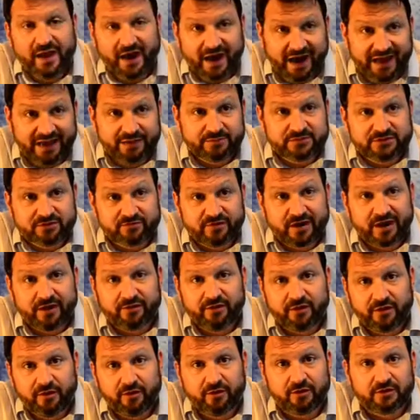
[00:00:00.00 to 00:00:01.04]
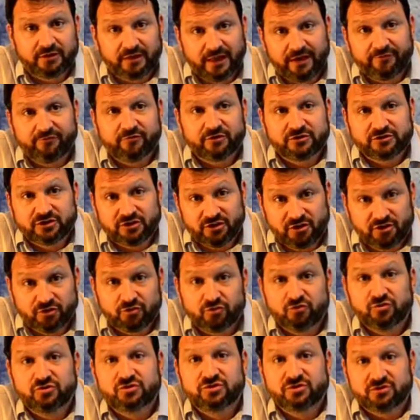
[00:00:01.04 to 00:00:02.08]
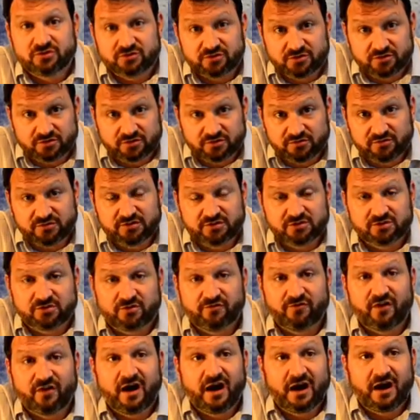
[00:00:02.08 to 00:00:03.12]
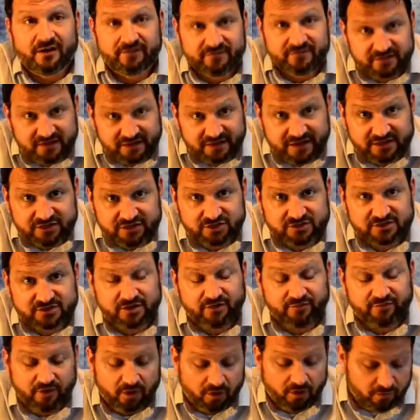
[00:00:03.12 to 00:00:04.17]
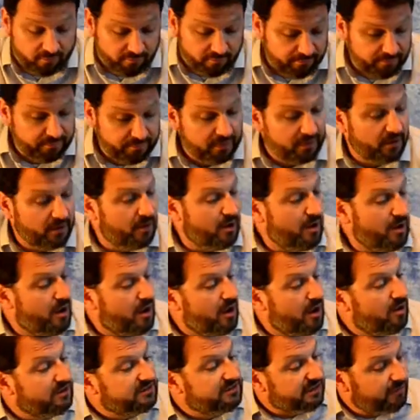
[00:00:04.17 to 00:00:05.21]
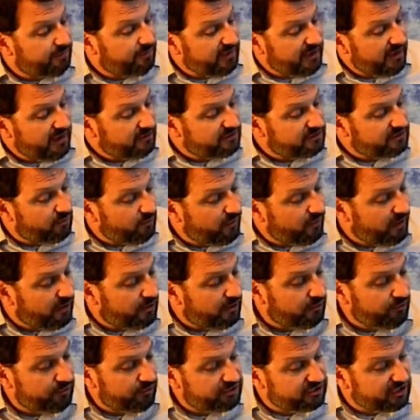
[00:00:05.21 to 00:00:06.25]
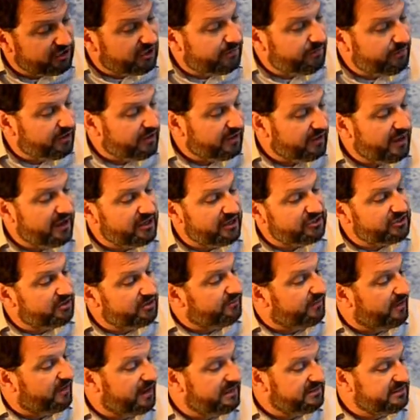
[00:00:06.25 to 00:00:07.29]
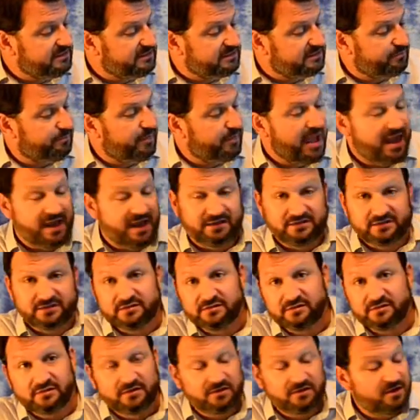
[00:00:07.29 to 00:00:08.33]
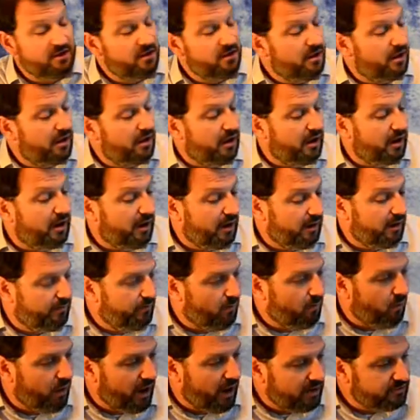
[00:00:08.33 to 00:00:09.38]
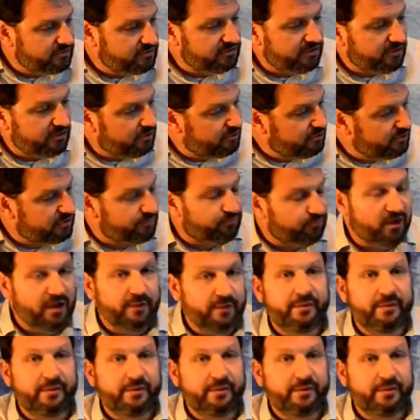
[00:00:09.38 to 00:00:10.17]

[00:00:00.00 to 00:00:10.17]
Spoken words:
items around that you can leverage and use to survive, to get yourself home. Something else that we include as a communication device is paint. Why would you include spray